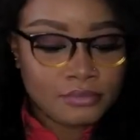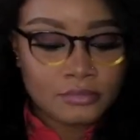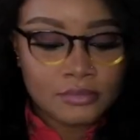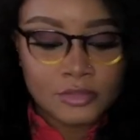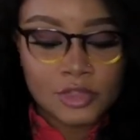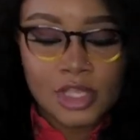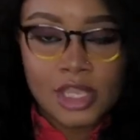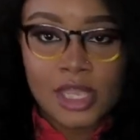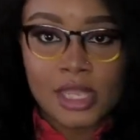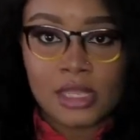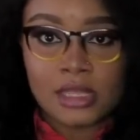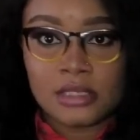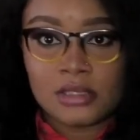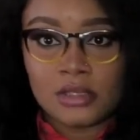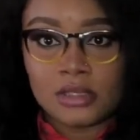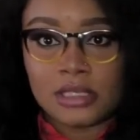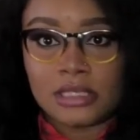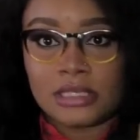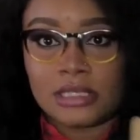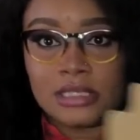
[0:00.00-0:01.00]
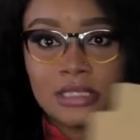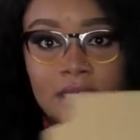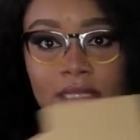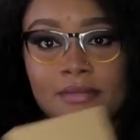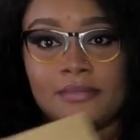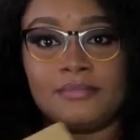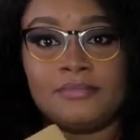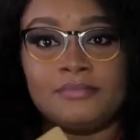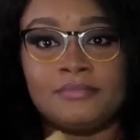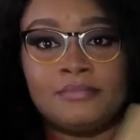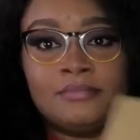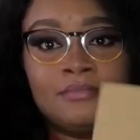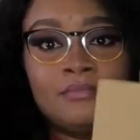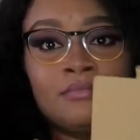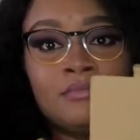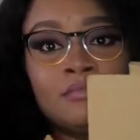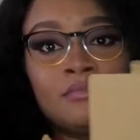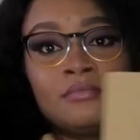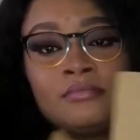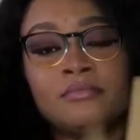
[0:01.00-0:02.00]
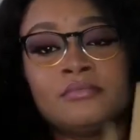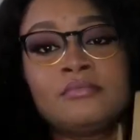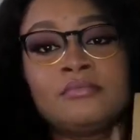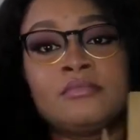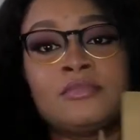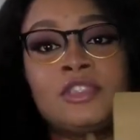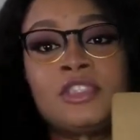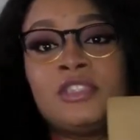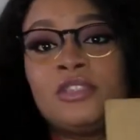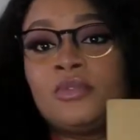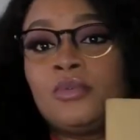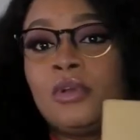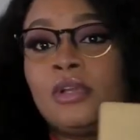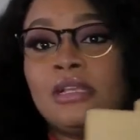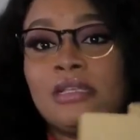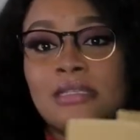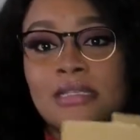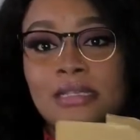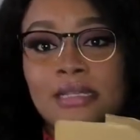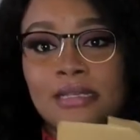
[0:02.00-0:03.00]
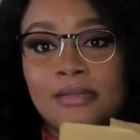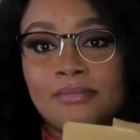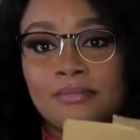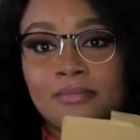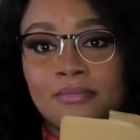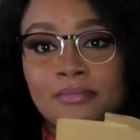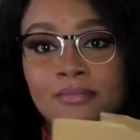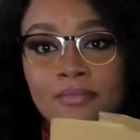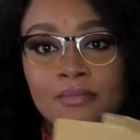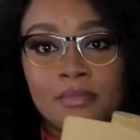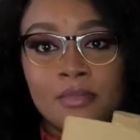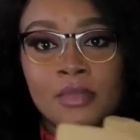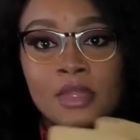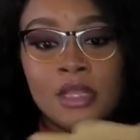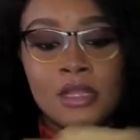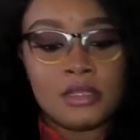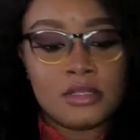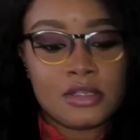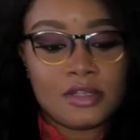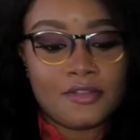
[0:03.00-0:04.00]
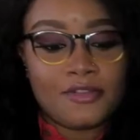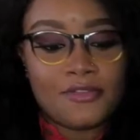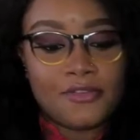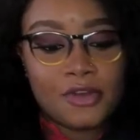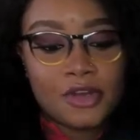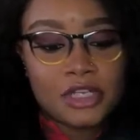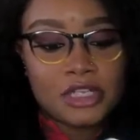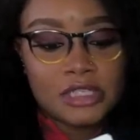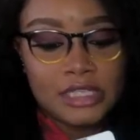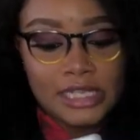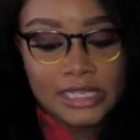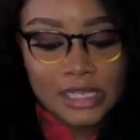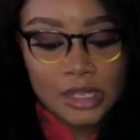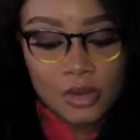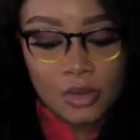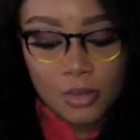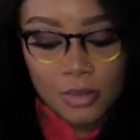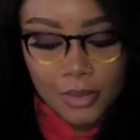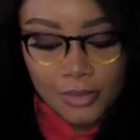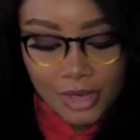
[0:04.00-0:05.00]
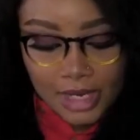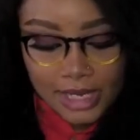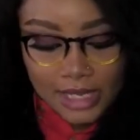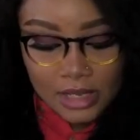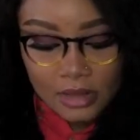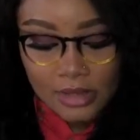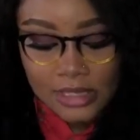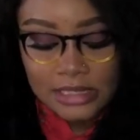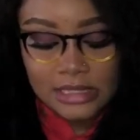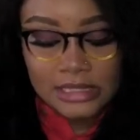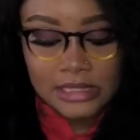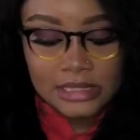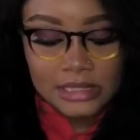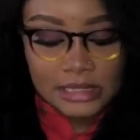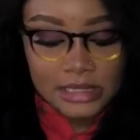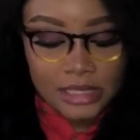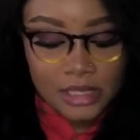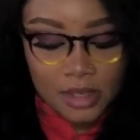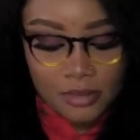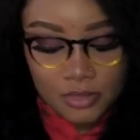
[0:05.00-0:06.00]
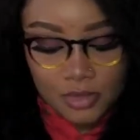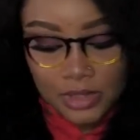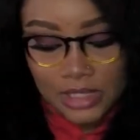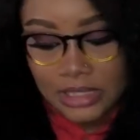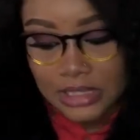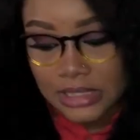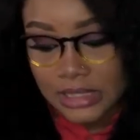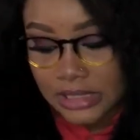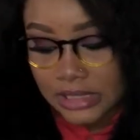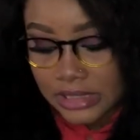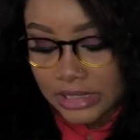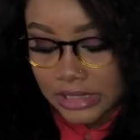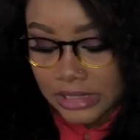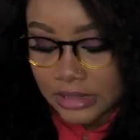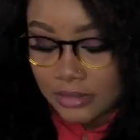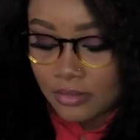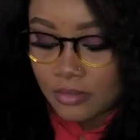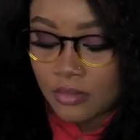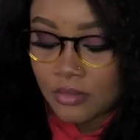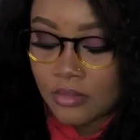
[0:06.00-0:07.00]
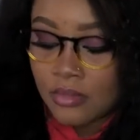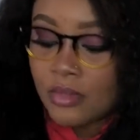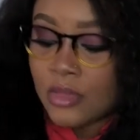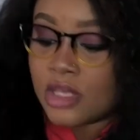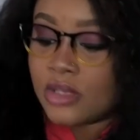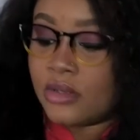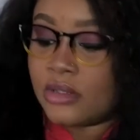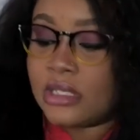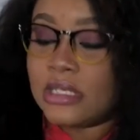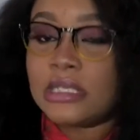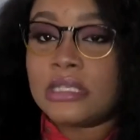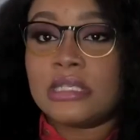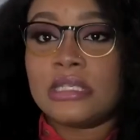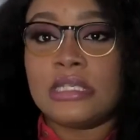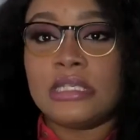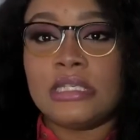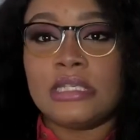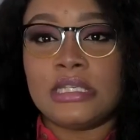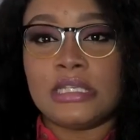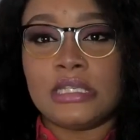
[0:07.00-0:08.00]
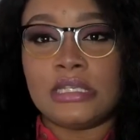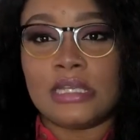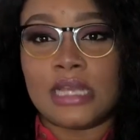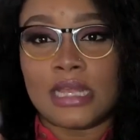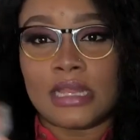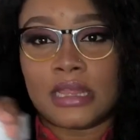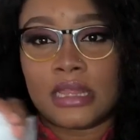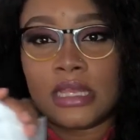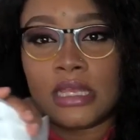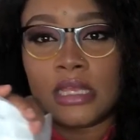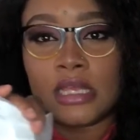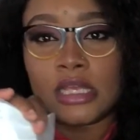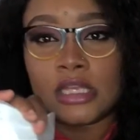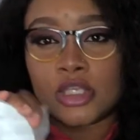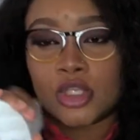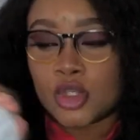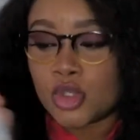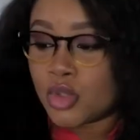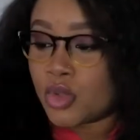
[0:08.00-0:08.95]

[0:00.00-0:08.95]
Okay, so this is what is in it. So the first thing I will be bringing out is it comes with a CD. So this CD, I think, is